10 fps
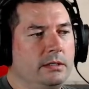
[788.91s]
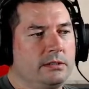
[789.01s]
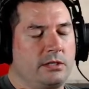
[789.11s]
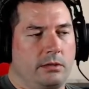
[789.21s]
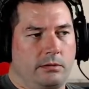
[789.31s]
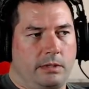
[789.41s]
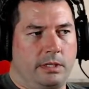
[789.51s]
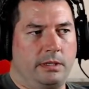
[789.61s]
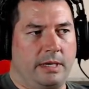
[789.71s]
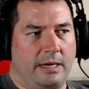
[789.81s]
So,
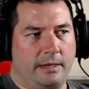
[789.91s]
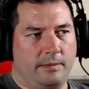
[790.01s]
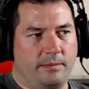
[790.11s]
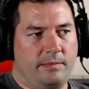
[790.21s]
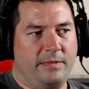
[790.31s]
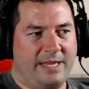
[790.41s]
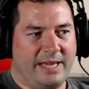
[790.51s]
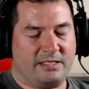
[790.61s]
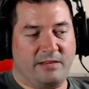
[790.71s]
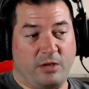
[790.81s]

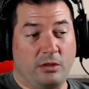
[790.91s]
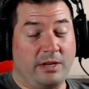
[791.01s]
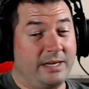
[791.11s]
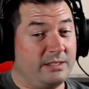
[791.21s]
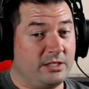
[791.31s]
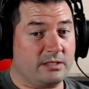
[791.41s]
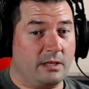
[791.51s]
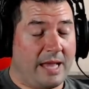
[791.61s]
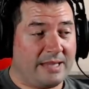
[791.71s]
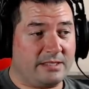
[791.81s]
yes, if you look at it just
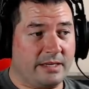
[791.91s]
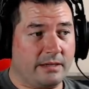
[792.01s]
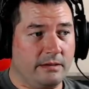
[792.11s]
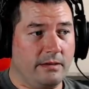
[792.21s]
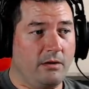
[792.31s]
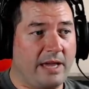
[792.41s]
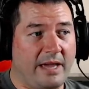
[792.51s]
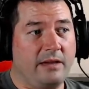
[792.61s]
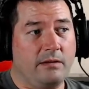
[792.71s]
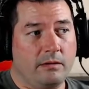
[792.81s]
Classic,
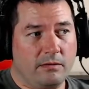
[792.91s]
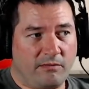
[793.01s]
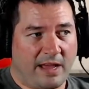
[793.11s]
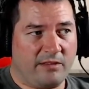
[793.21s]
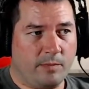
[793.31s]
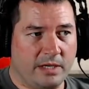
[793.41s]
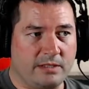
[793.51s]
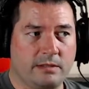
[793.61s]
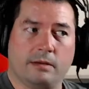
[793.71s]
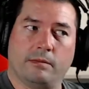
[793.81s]
okay, 5
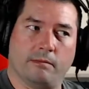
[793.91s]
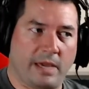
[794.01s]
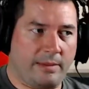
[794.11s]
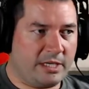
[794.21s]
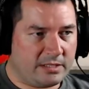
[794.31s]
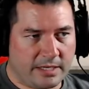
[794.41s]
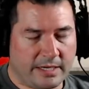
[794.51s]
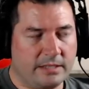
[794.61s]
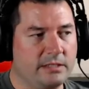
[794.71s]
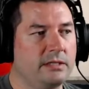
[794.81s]
months, maybe
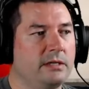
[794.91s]
6.